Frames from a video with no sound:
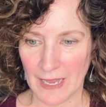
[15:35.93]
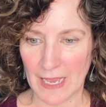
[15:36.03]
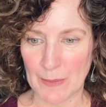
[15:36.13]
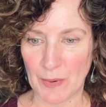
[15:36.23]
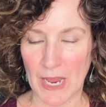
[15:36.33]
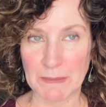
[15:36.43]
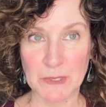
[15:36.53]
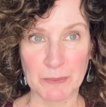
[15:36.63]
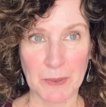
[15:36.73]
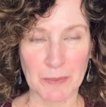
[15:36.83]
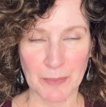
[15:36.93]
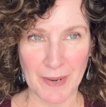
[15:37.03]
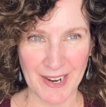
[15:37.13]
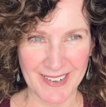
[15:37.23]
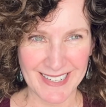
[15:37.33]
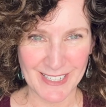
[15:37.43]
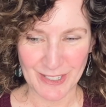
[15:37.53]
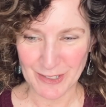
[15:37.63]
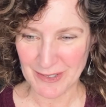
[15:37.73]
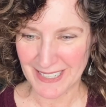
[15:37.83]
and perhaps you've been preparing
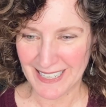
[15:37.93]
too.